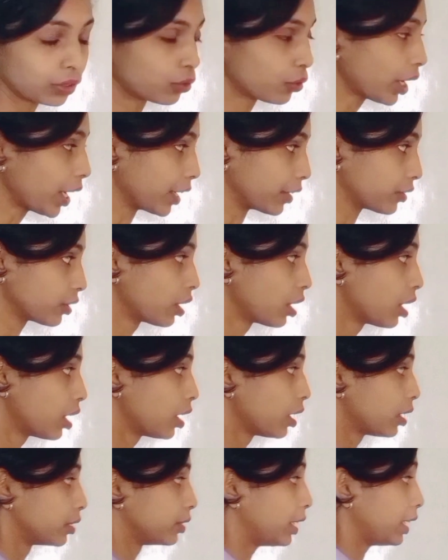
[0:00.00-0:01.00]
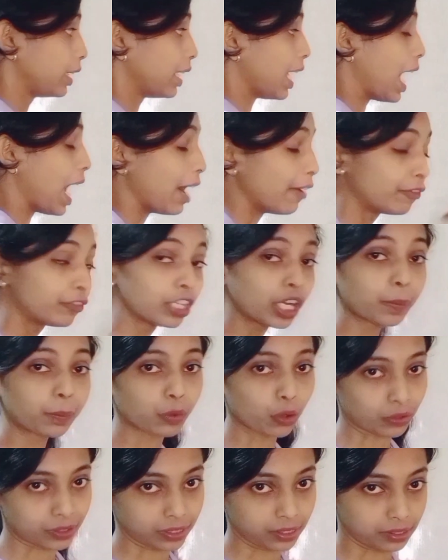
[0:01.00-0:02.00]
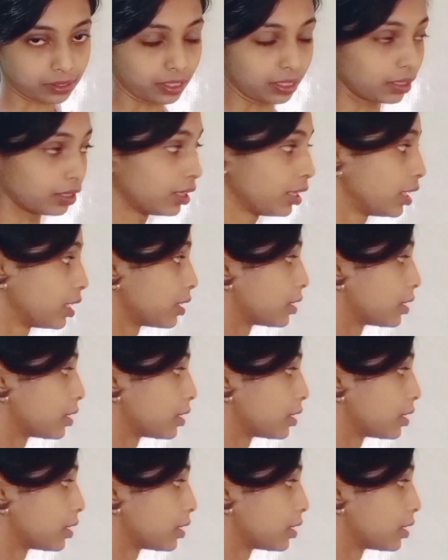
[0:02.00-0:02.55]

Right. Then after processing,